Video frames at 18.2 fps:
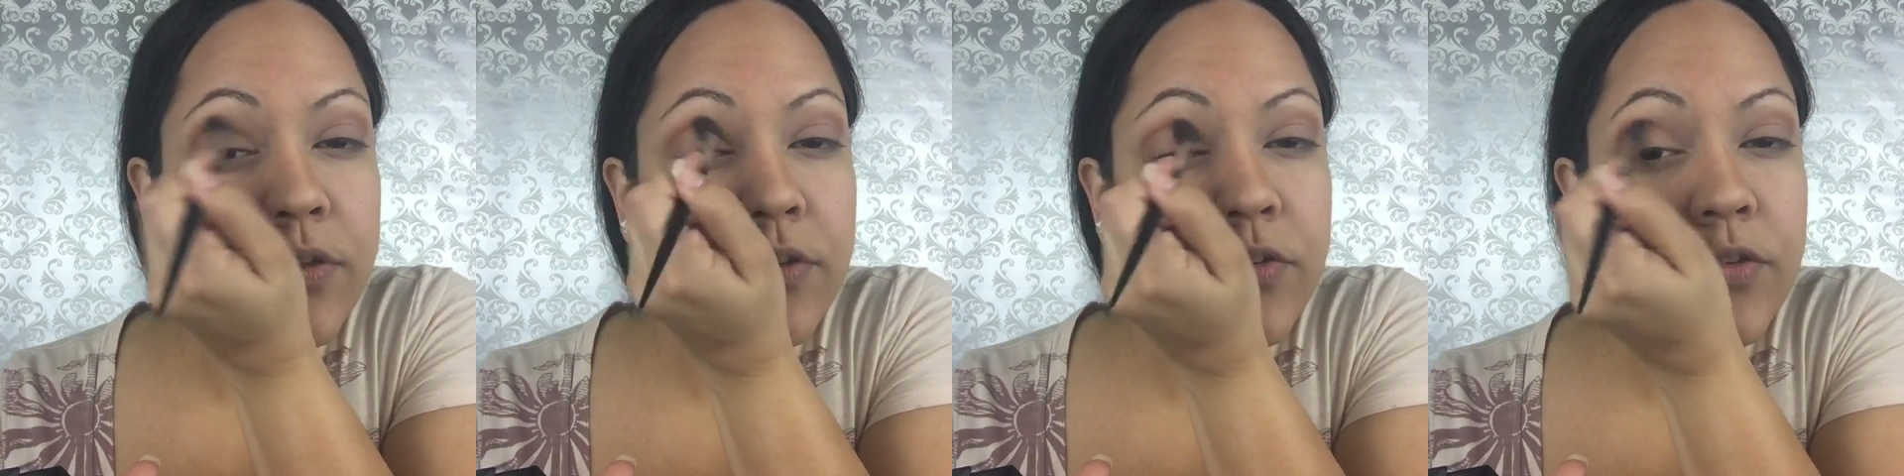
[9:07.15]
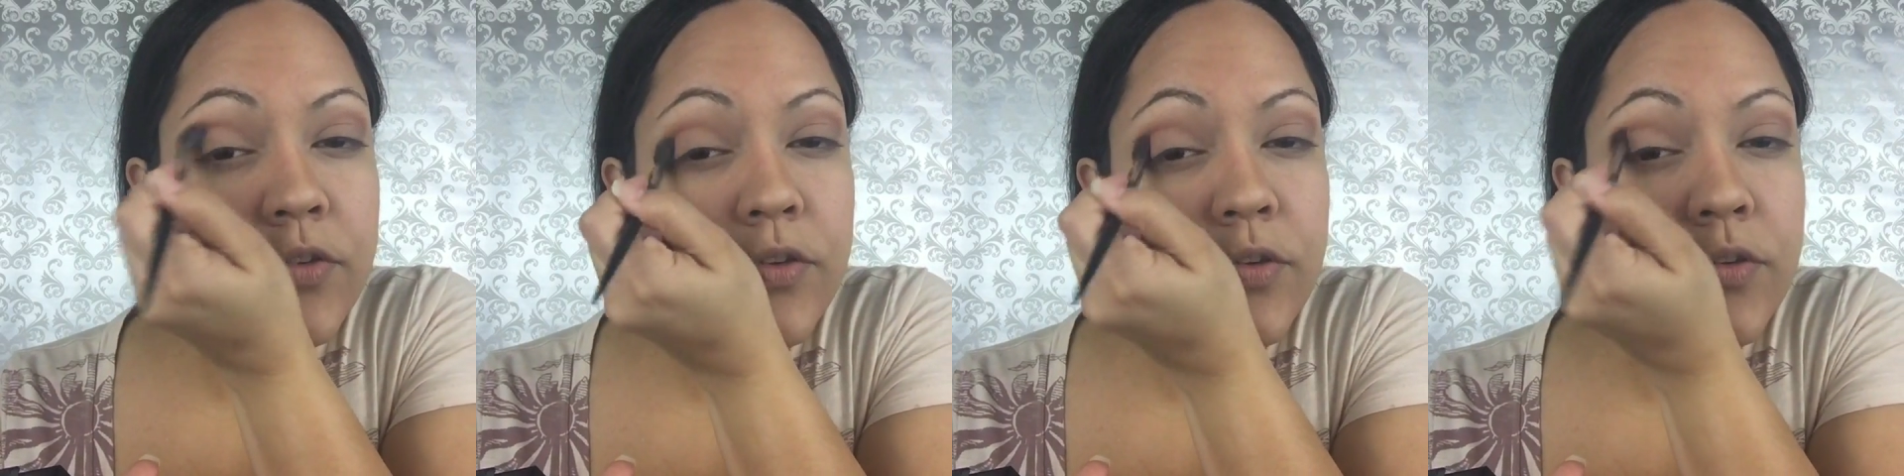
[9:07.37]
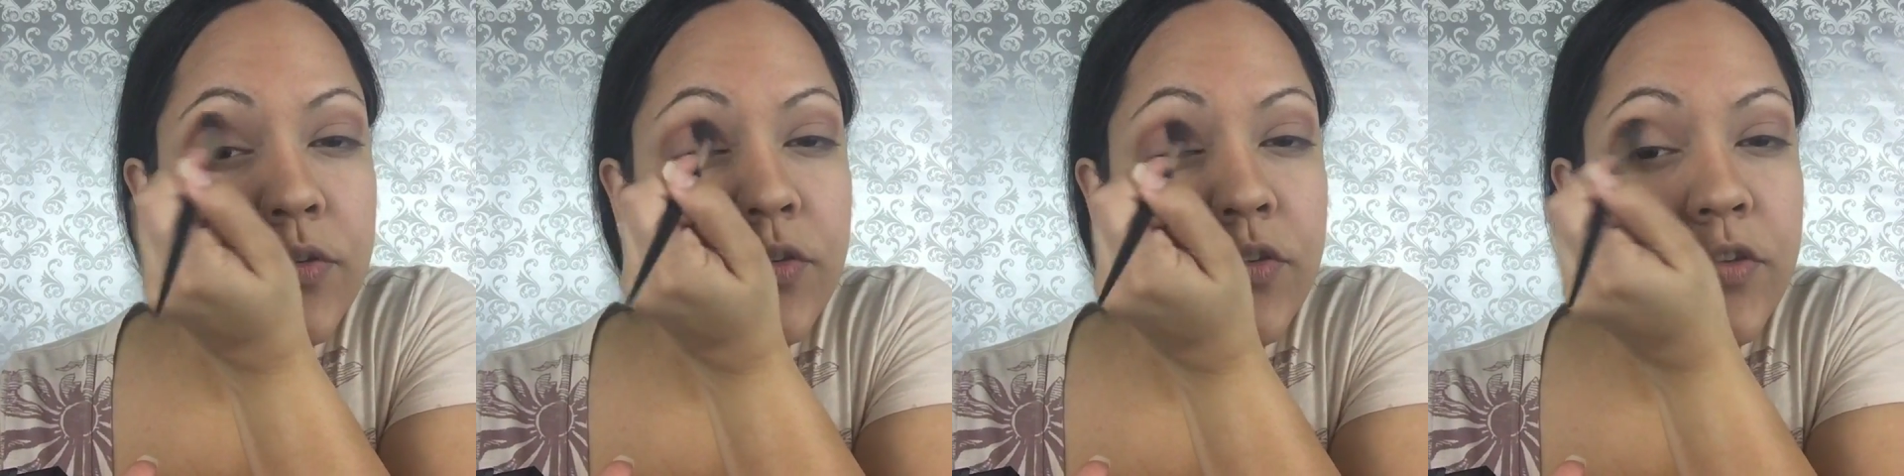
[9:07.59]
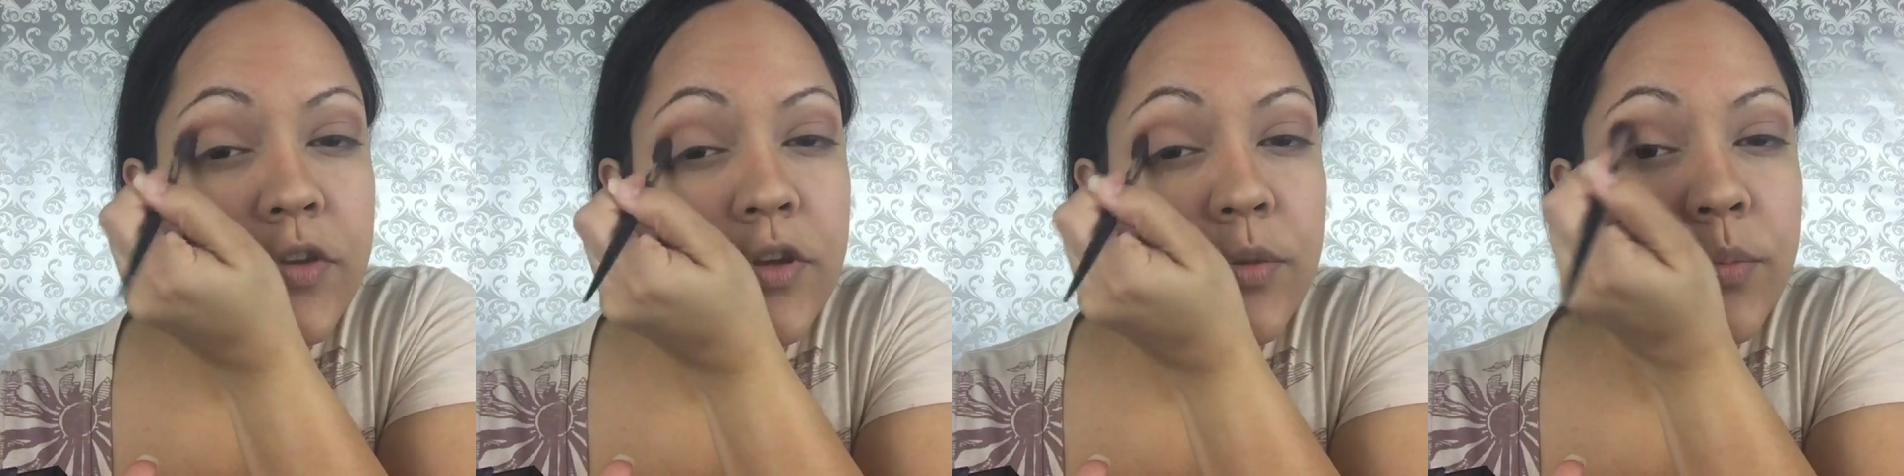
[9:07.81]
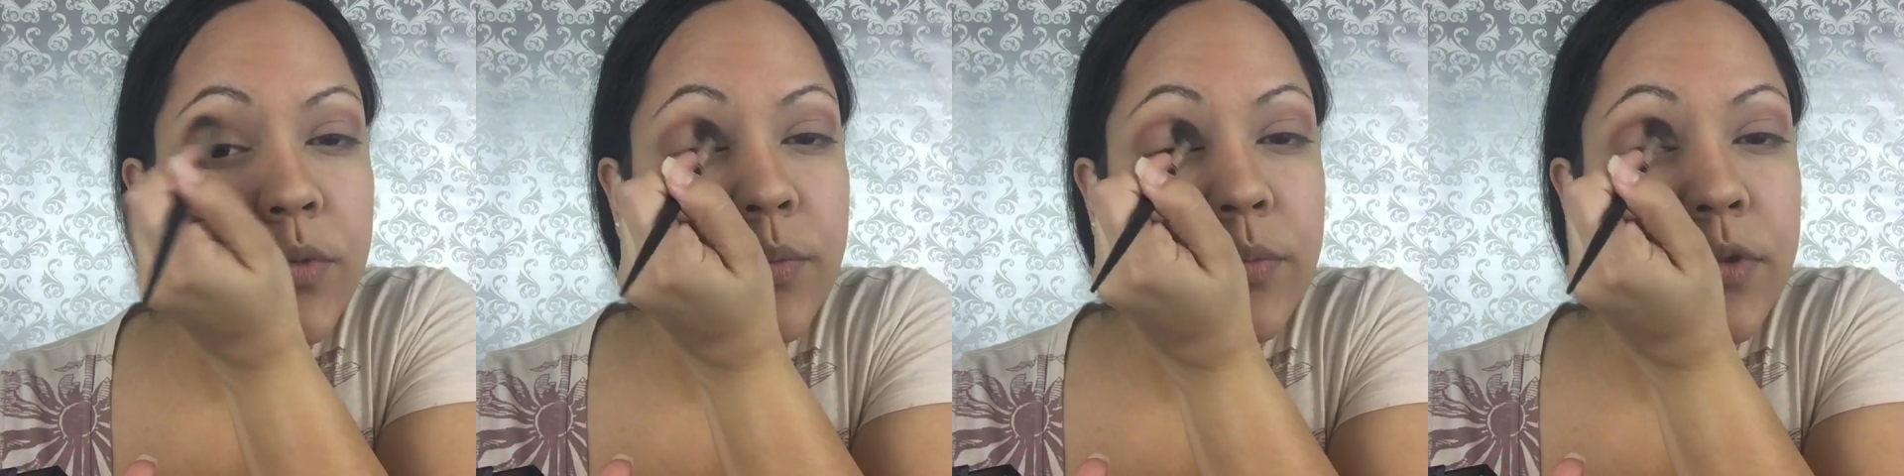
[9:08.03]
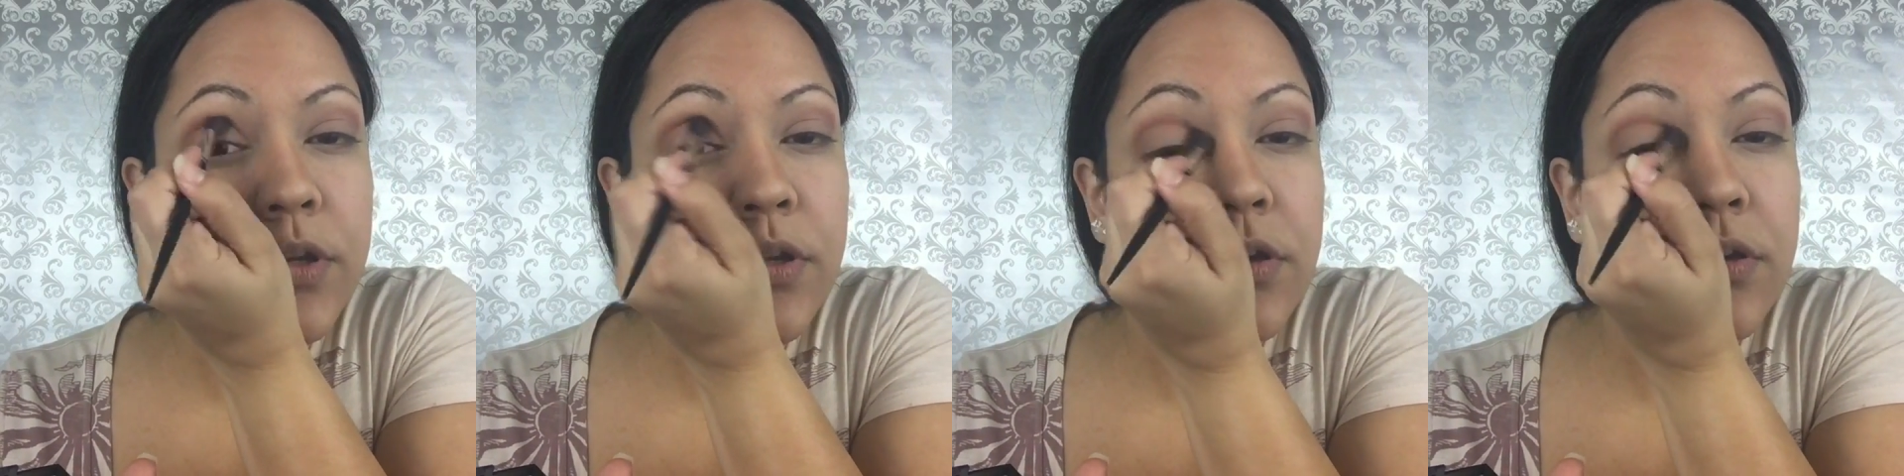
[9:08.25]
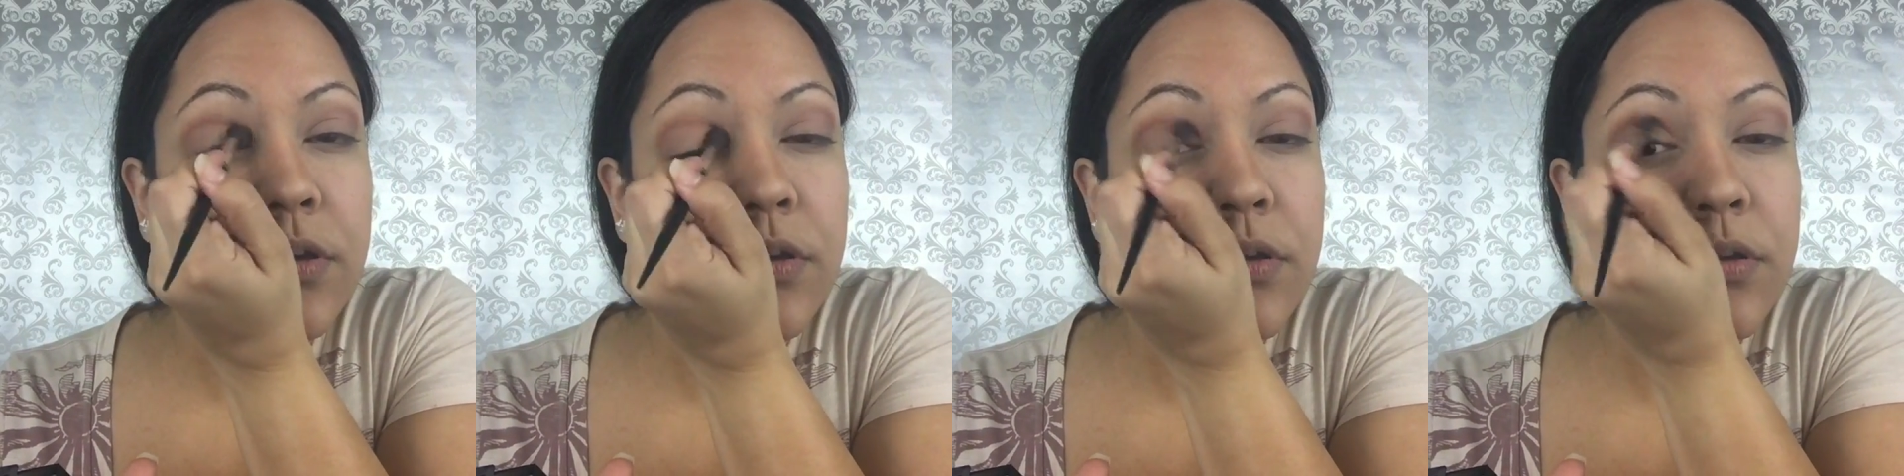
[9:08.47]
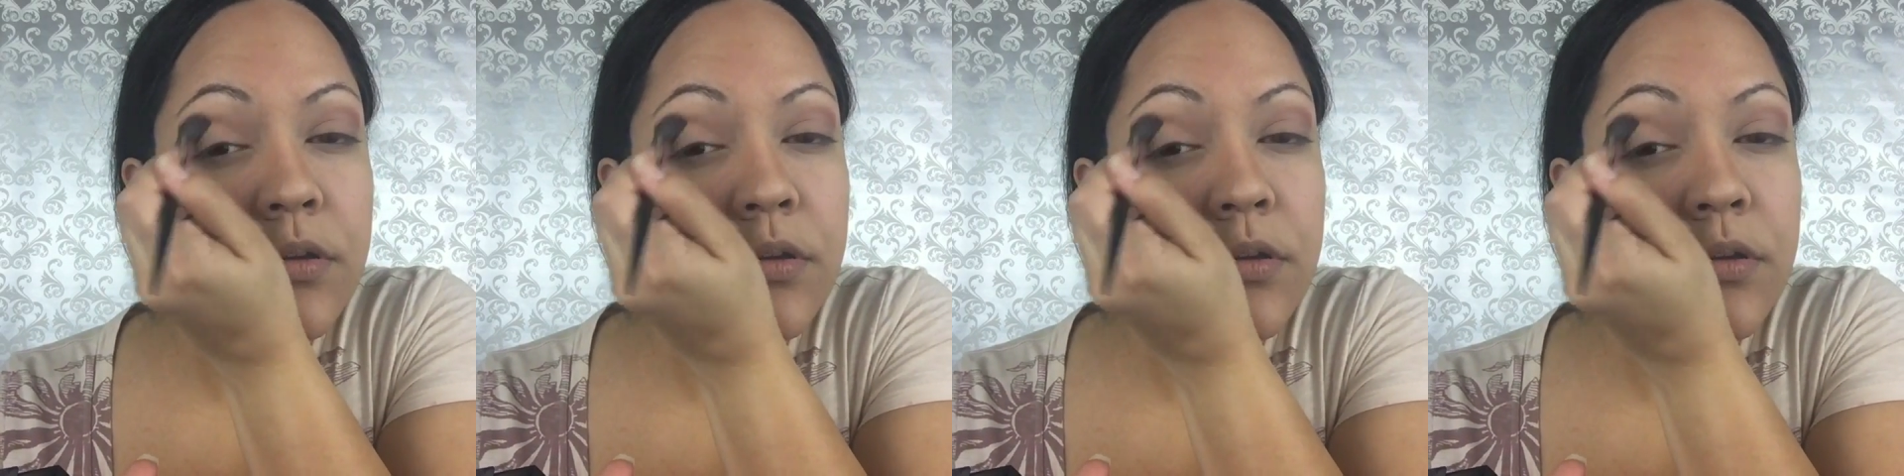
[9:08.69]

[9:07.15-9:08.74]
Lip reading: else too, you'll see in a moment.